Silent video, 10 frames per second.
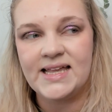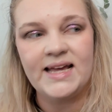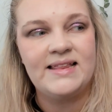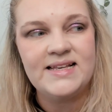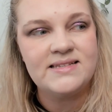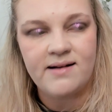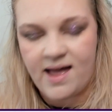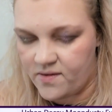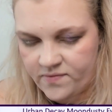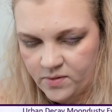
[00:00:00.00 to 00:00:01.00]
these are
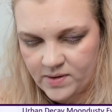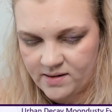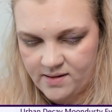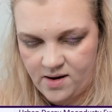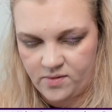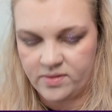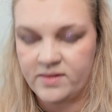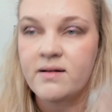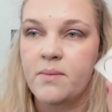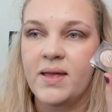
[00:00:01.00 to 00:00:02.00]
everywhere now.
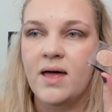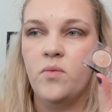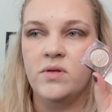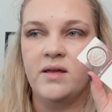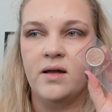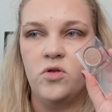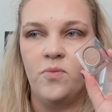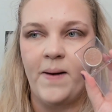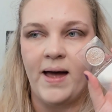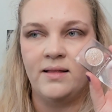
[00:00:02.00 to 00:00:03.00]
They're coming out with a new
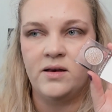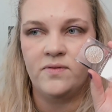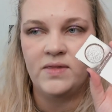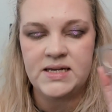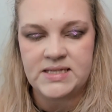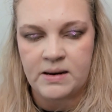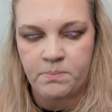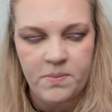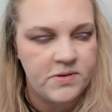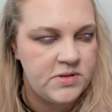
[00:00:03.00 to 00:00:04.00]
palette of these, and
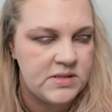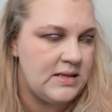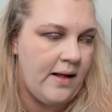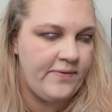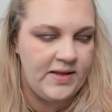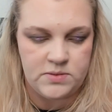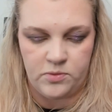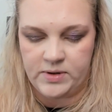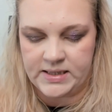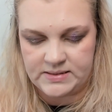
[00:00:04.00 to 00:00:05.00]
people just love these
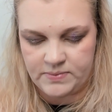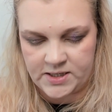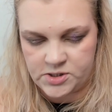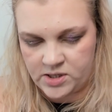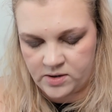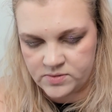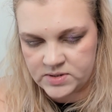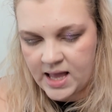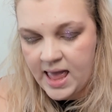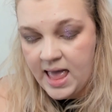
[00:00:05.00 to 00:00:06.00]
Moondust eyeshadows.
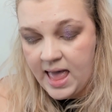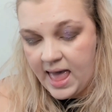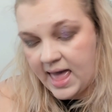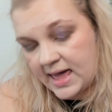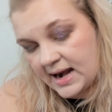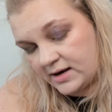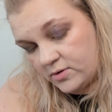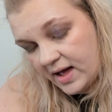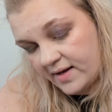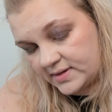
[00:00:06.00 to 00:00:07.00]
And I do
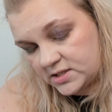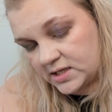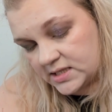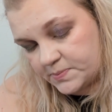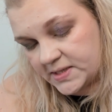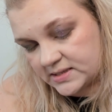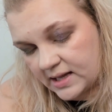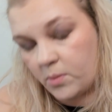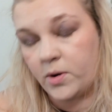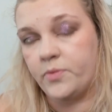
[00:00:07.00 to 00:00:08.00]
have the shade Space
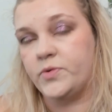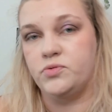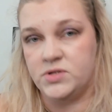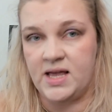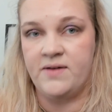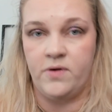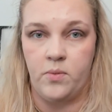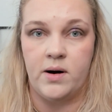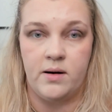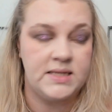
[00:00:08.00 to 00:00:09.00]
Cowboy, which was
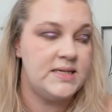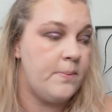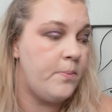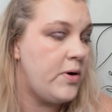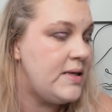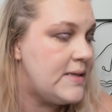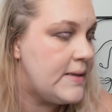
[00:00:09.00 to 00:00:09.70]
everywhere at some point.